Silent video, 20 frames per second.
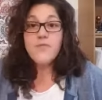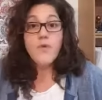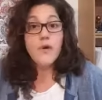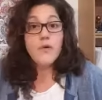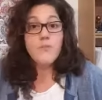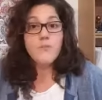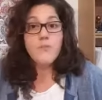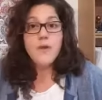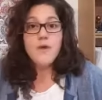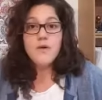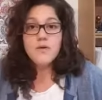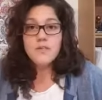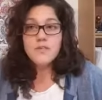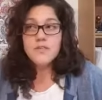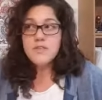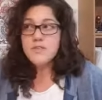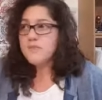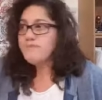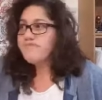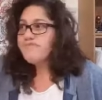
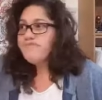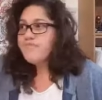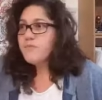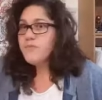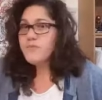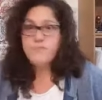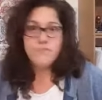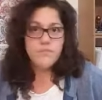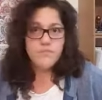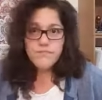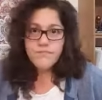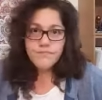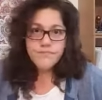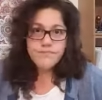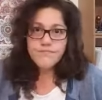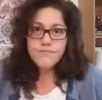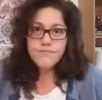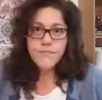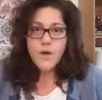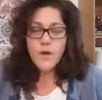roadblocks
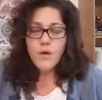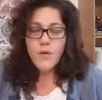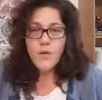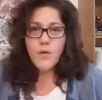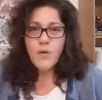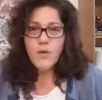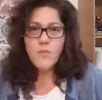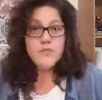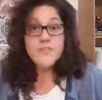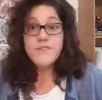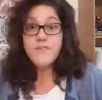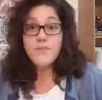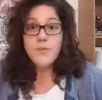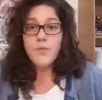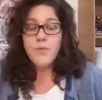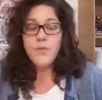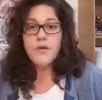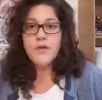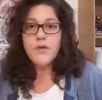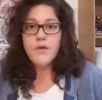almost from the
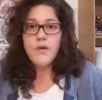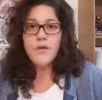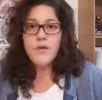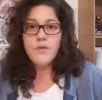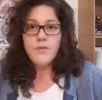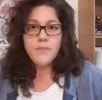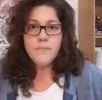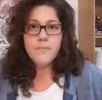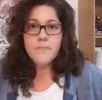word go.